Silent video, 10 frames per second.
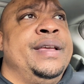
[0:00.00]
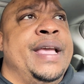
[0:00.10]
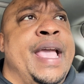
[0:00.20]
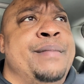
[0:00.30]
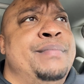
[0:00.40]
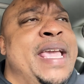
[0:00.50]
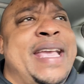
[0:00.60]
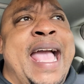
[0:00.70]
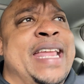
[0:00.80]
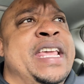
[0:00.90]
And Meek
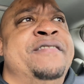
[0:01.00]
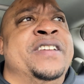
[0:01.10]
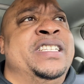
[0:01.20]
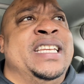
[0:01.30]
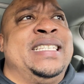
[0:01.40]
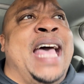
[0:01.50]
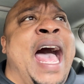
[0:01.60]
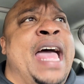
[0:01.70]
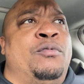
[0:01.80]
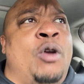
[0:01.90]
ain't even just
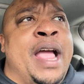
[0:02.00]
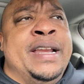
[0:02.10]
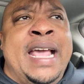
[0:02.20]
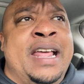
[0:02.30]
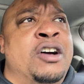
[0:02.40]
hot right now.